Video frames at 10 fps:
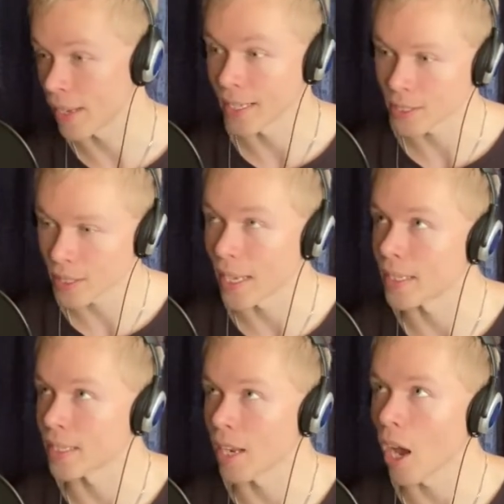
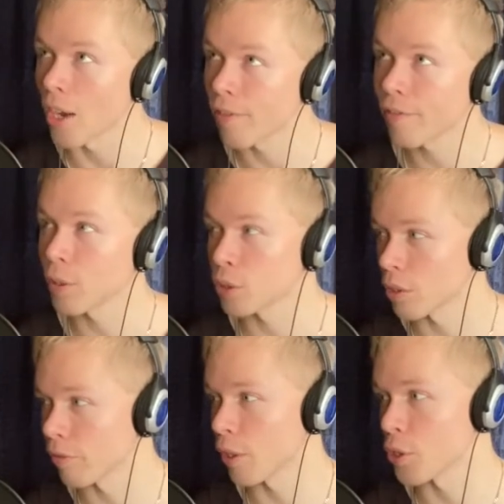It's an
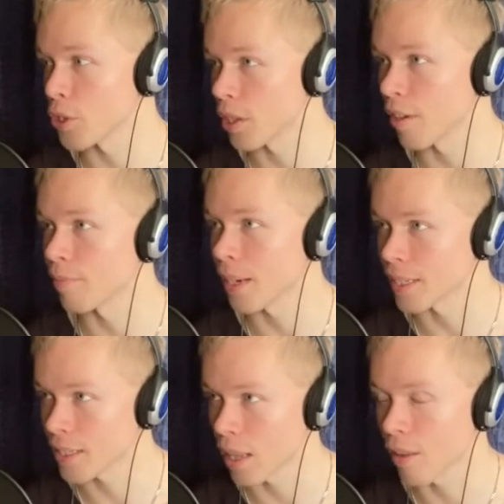unfiltered version of
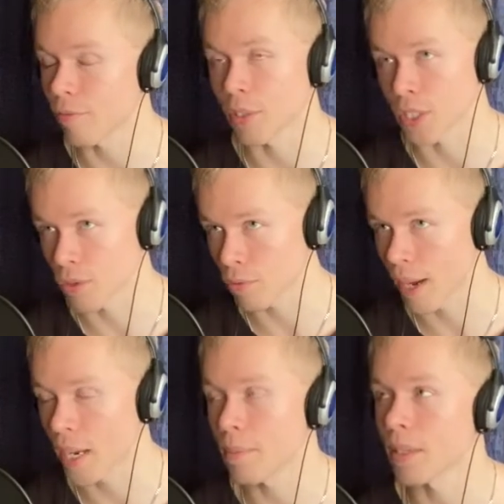myself, which is
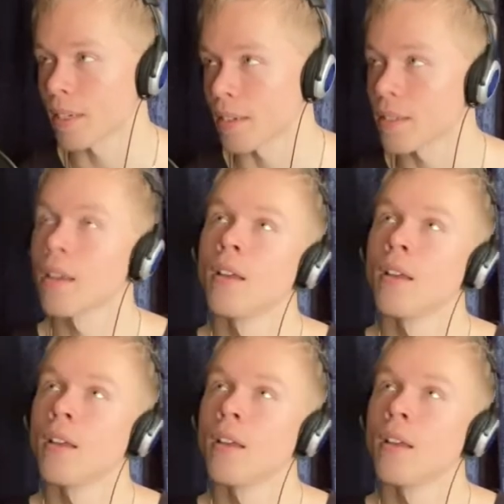great because